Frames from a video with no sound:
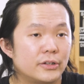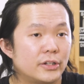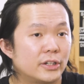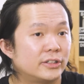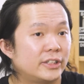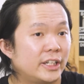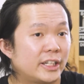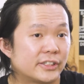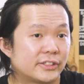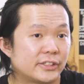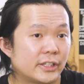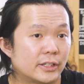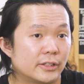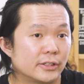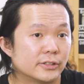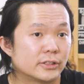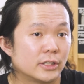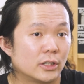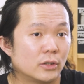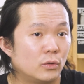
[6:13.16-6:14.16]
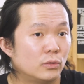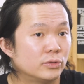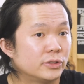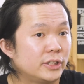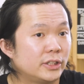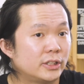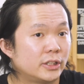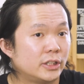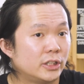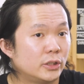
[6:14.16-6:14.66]
Their data centers are only
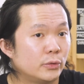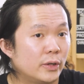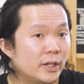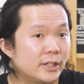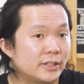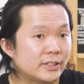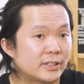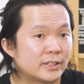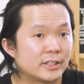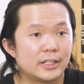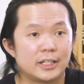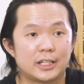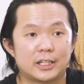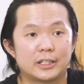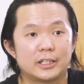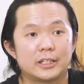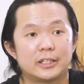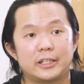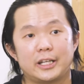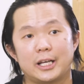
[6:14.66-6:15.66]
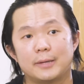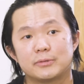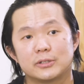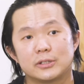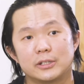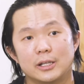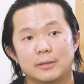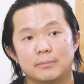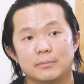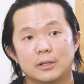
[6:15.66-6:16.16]
in the US, Canada, and
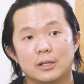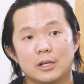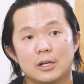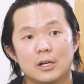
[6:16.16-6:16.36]
Amsterdam,